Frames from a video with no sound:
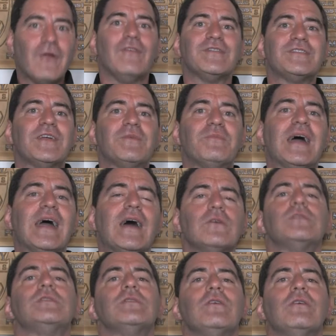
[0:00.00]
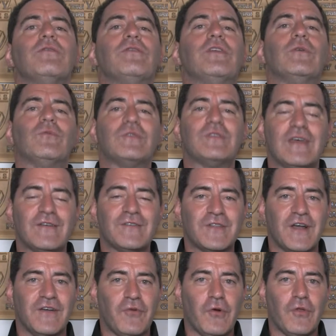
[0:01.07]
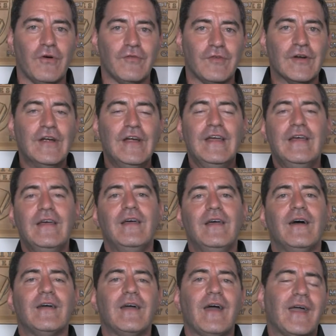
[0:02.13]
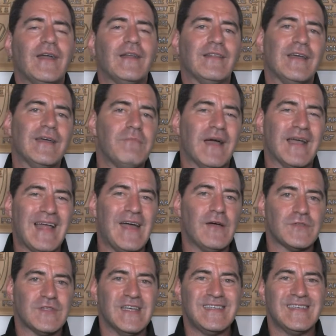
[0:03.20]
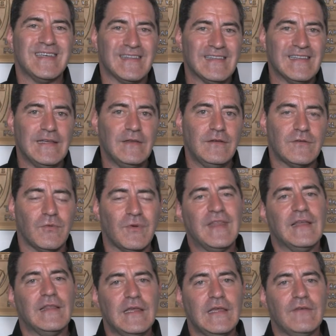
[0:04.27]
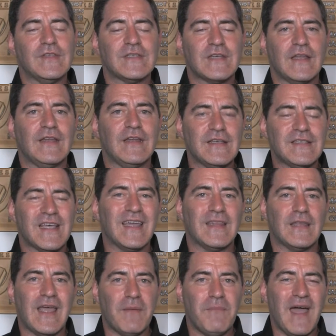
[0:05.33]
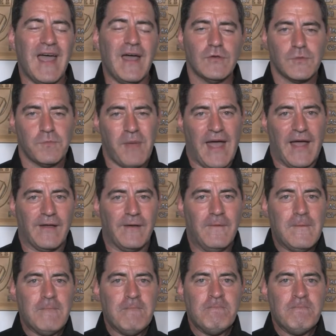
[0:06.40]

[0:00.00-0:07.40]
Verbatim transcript: and all of a sudden my house is all filled with their stuff all over. I, I kind of like my house nice and clean. So when they leave, it's kind of nice. I get to get my house back.